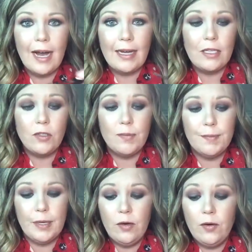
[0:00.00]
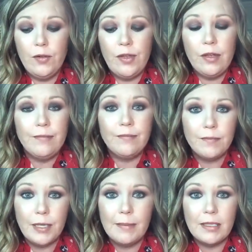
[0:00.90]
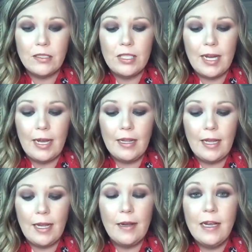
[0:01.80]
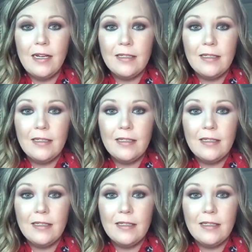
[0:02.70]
I use both pretty much daily.